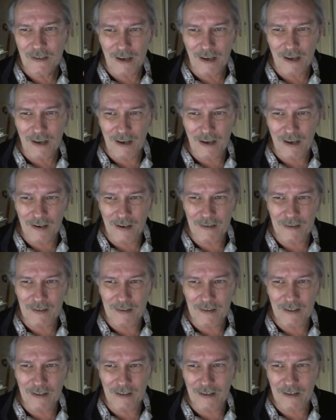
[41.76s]
And
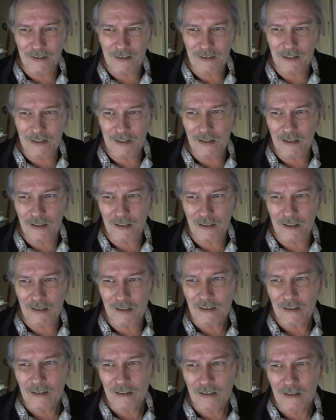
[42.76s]
there's the
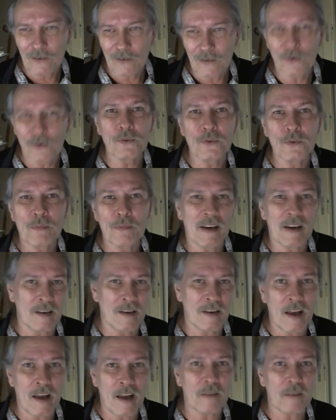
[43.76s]
old
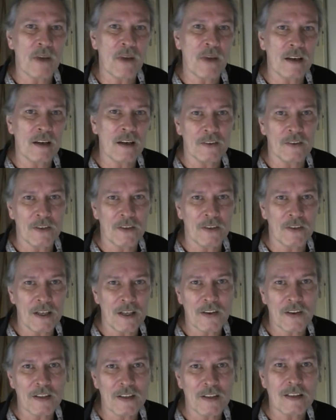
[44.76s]
magnetic bed
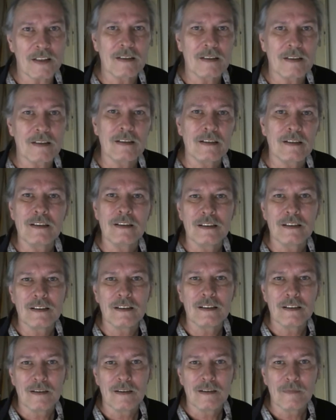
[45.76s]
underneath it
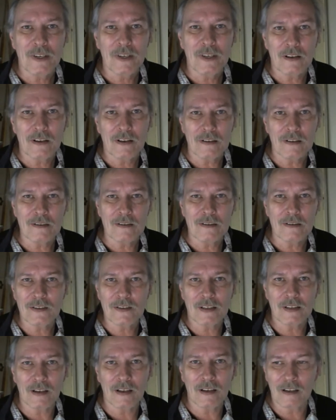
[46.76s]

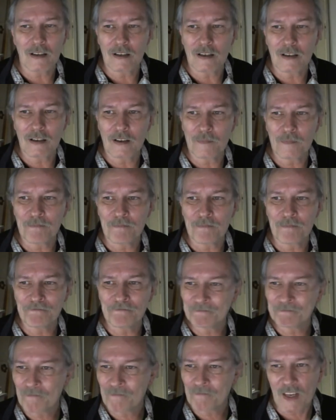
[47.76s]
because um,
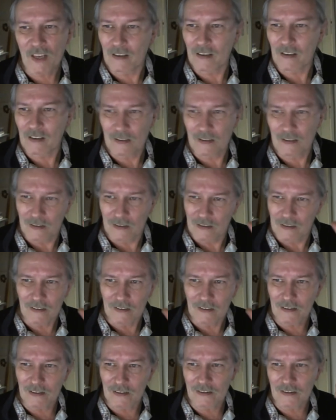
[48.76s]

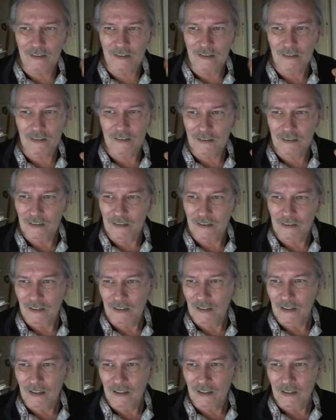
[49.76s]
ah,
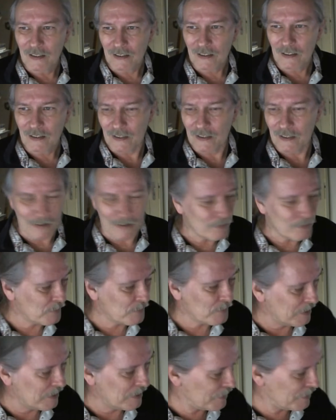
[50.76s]
I can
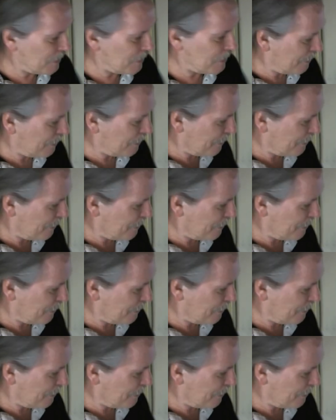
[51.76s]
not believe it.